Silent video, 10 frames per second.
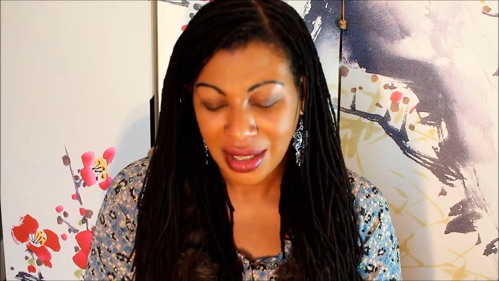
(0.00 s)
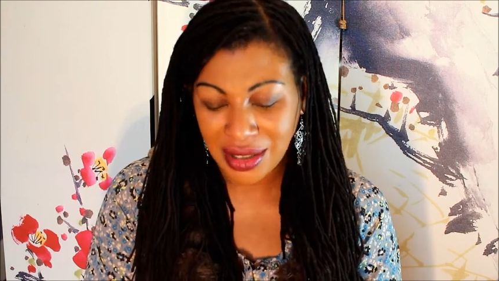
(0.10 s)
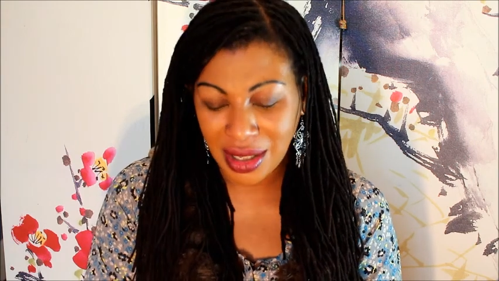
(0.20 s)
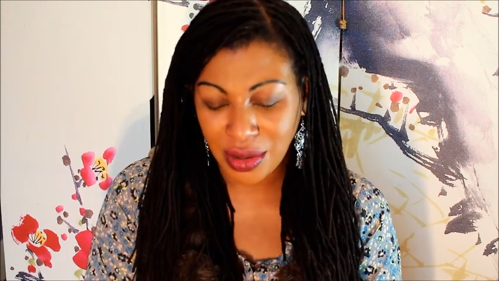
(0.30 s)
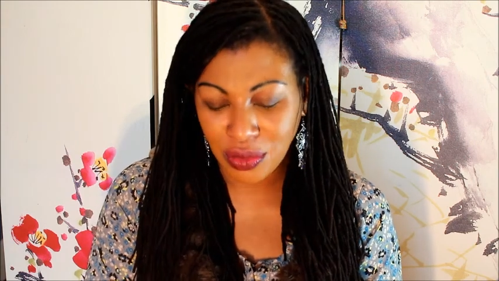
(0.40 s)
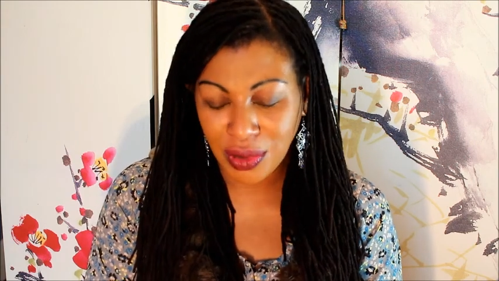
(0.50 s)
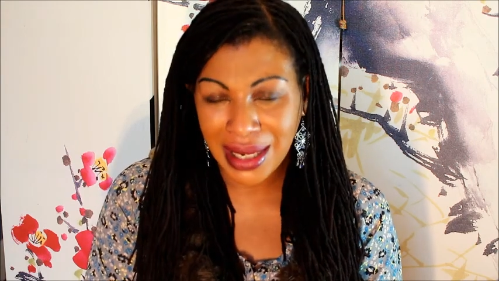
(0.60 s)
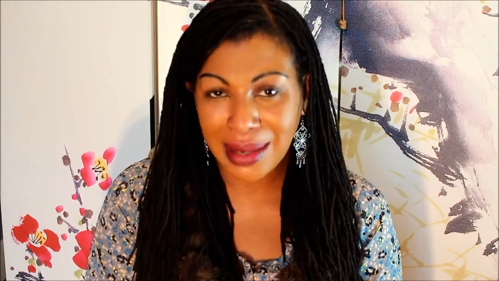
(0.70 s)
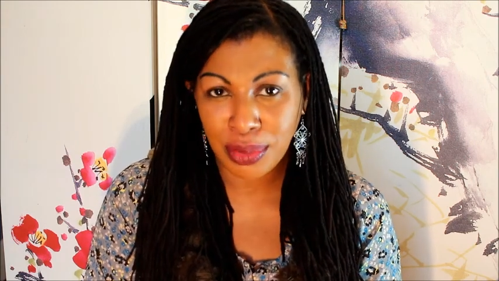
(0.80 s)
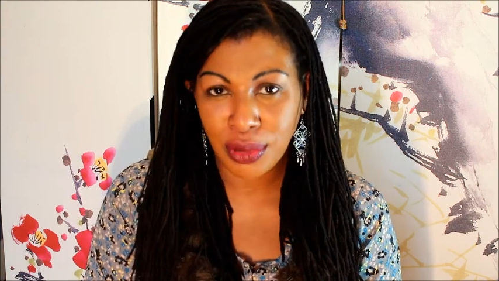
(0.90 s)
So
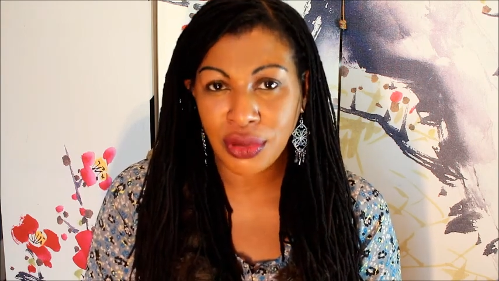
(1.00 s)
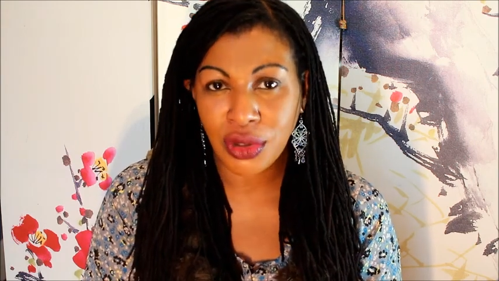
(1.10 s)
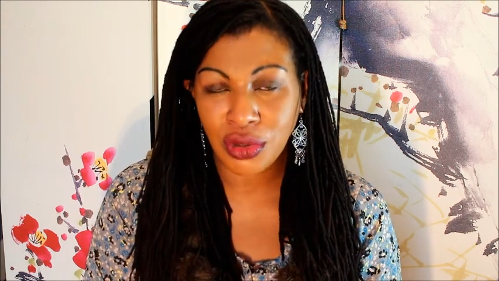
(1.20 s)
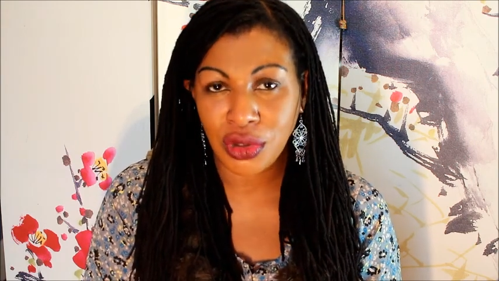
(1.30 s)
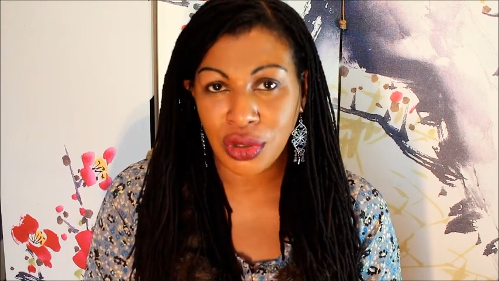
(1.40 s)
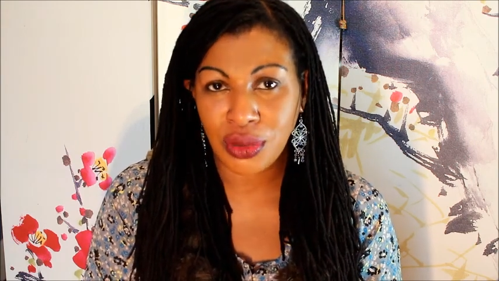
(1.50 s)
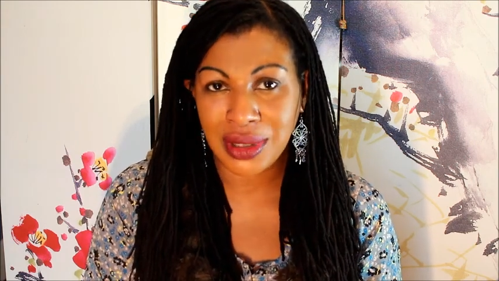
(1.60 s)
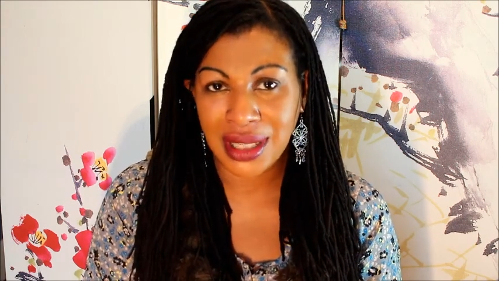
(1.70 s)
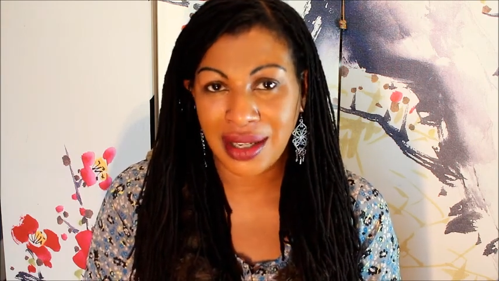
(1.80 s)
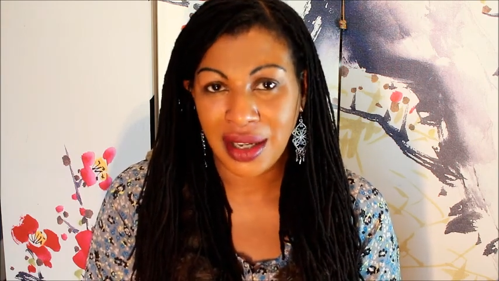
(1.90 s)
really important on
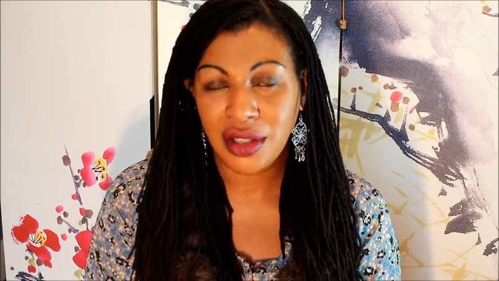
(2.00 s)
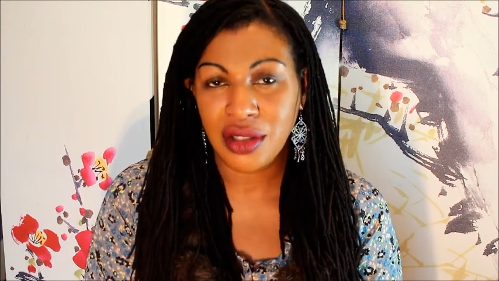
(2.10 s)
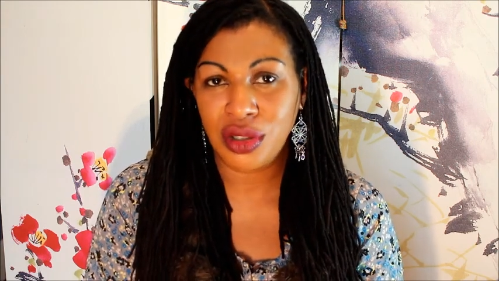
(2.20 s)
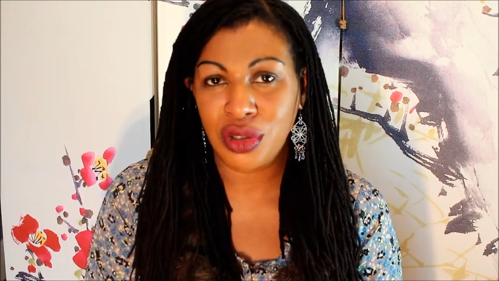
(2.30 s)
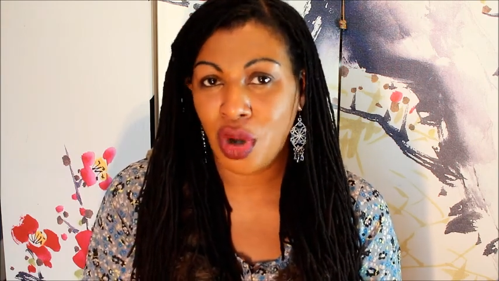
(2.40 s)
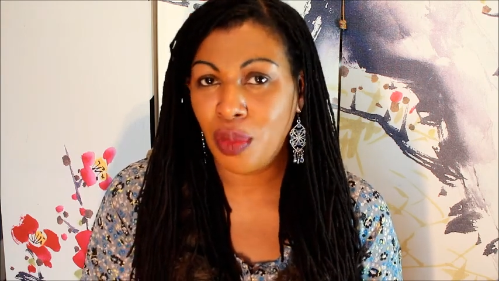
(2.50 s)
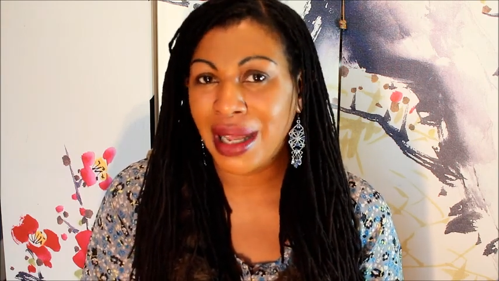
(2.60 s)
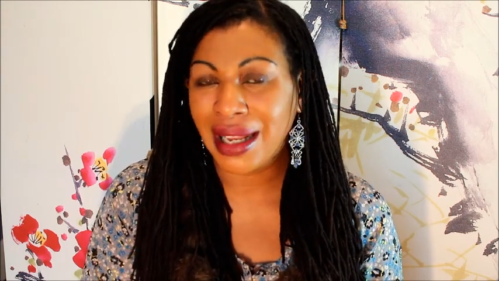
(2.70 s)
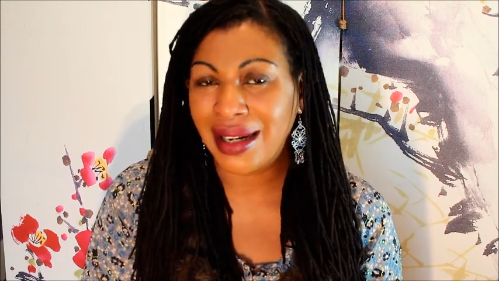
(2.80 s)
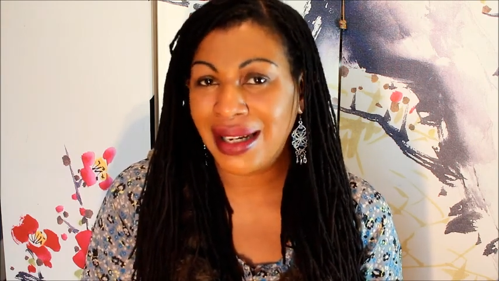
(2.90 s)
Tuesday to stop
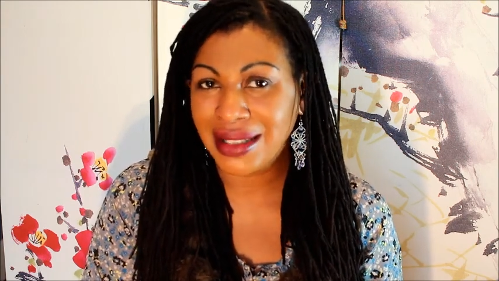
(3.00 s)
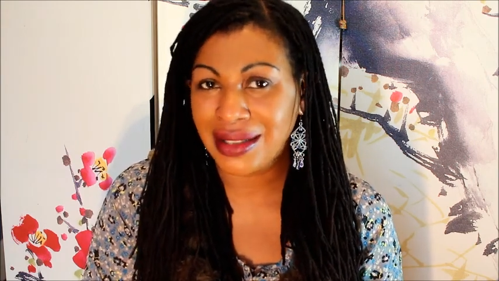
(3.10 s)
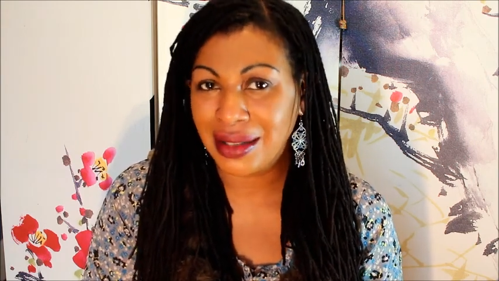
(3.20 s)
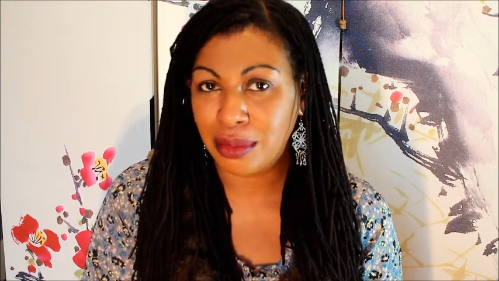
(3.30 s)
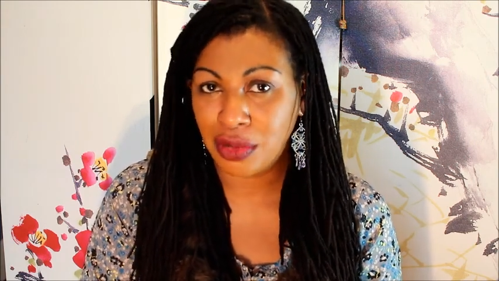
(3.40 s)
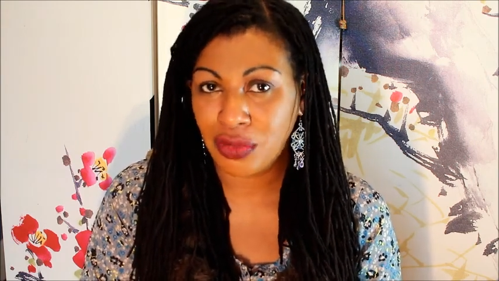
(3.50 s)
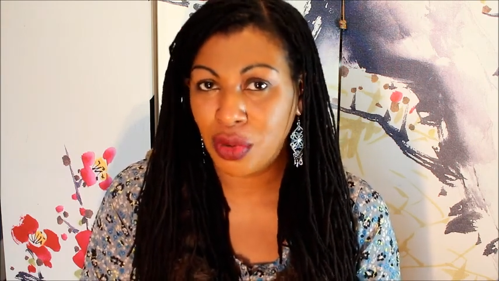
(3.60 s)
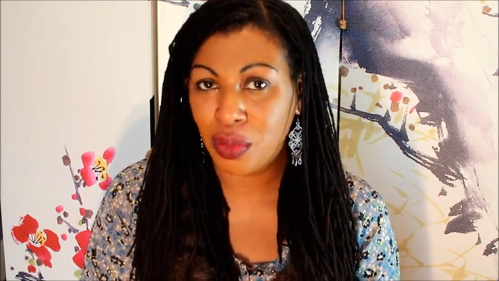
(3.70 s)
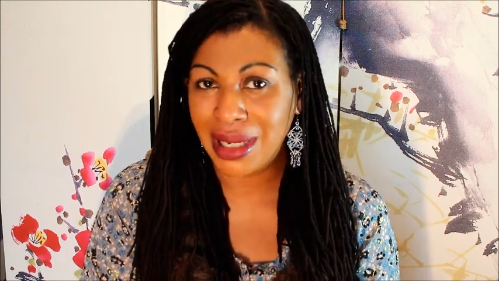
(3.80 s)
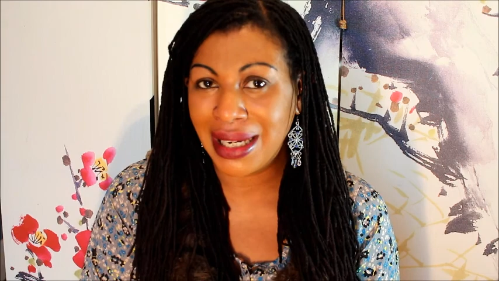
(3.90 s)
and listen
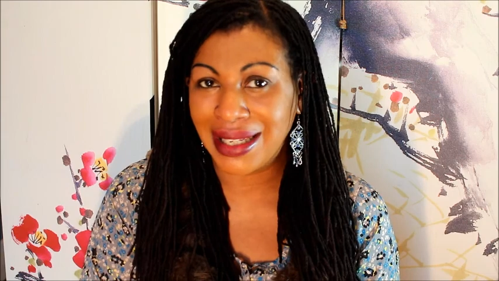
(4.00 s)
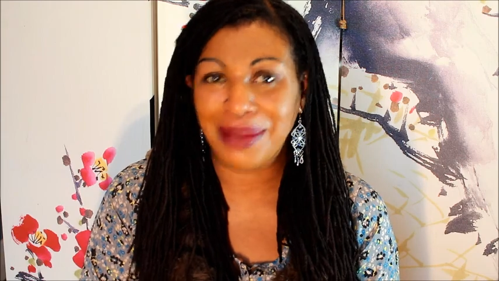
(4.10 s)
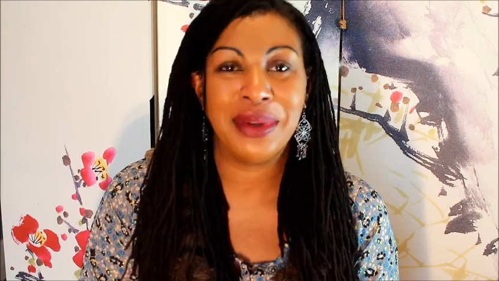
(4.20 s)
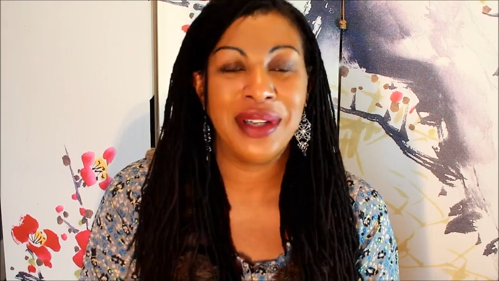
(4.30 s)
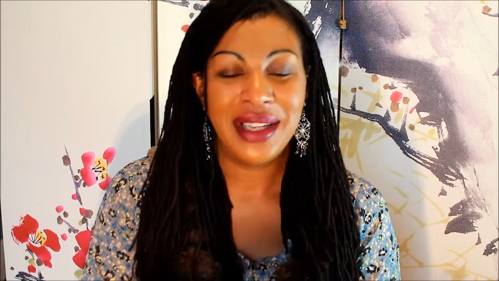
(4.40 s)
before we leap.